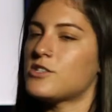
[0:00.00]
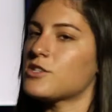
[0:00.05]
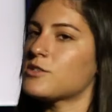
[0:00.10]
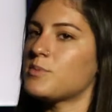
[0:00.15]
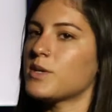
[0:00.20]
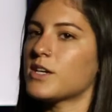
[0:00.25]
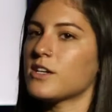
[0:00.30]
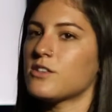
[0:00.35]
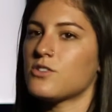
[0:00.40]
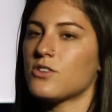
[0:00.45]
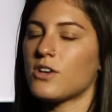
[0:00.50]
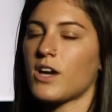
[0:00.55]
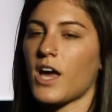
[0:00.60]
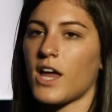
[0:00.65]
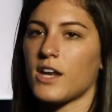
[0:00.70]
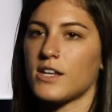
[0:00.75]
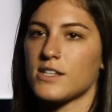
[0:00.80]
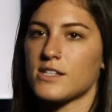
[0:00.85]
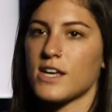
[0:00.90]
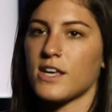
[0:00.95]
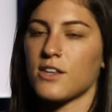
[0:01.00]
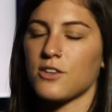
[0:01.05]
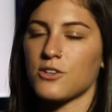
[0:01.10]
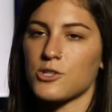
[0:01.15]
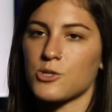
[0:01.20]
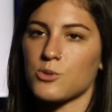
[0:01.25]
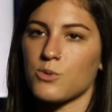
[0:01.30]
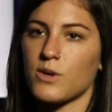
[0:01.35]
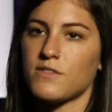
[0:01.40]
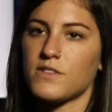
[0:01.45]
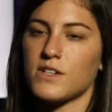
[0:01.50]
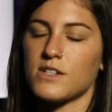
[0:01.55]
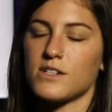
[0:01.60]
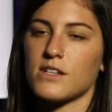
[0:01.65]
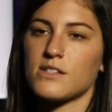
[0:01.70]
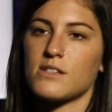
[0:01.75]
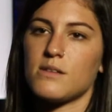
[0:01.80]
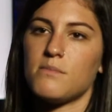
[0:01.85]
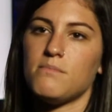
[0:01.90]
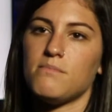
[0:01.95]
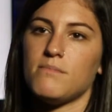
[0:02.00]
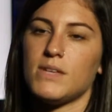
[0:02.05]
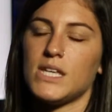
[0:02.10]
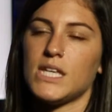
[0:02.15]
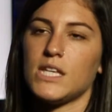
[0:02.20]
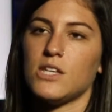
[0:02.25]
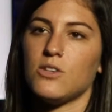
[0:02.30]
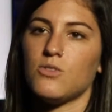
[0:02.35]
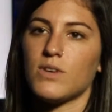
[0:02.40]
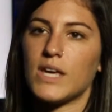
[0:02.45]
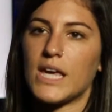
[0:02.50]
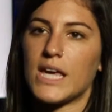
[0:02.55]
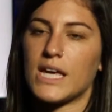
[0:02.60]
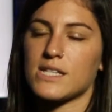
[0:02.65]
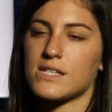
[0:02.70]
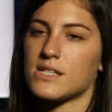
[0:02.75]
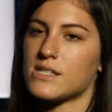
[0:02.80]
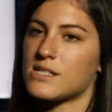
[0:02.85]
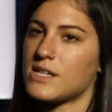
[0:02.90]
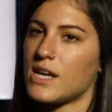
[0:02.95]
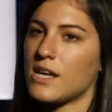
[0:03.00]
Just because you're not a Taylor Swift, it doesn't mean you can't sustain